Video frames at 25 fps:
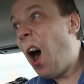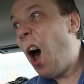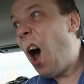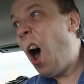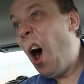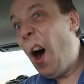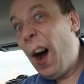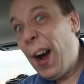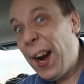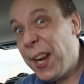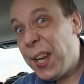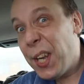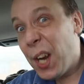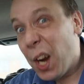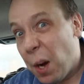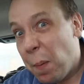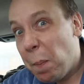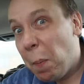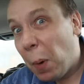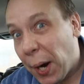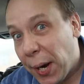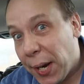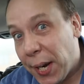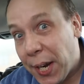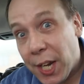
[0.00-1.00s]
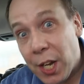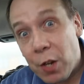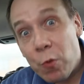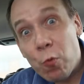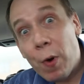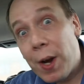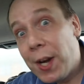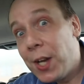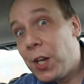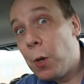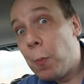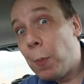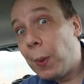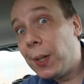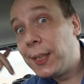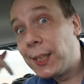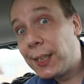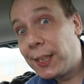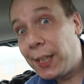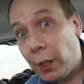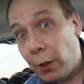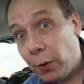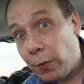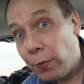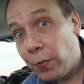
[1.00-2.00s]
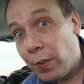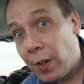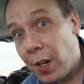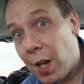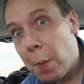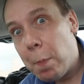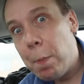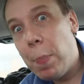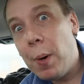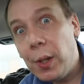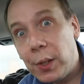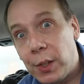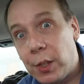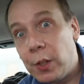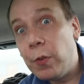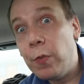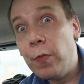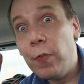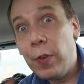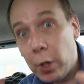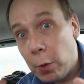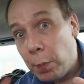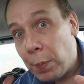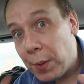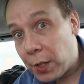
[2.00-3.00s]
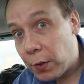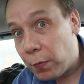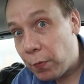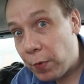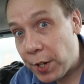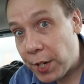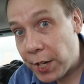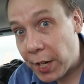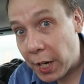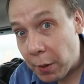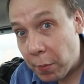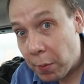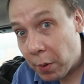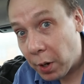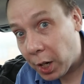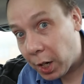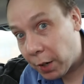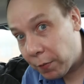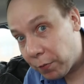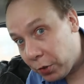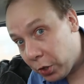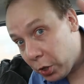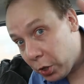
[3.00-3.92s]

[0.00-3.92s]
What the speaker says: I don't mind getting rained on myself, but to film this video, I've